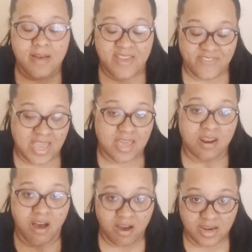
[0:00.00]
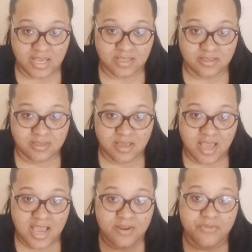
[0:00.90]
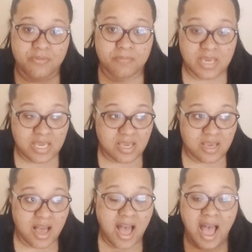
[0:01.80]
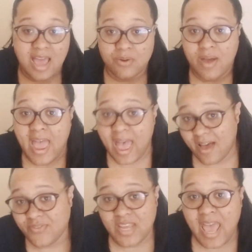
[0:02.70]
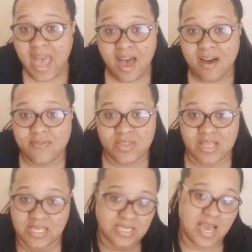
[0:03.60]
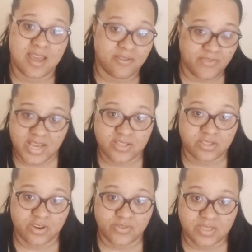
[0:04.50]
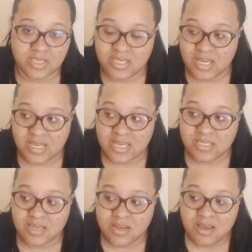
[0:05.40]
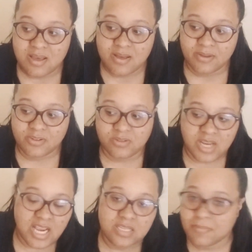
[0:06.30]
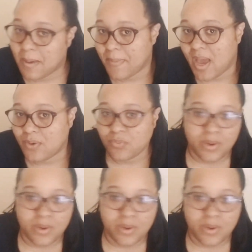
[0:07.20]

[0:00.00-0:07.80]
fan audience. And for me, I don't have to have this kind of fan service. It doesn't change my mind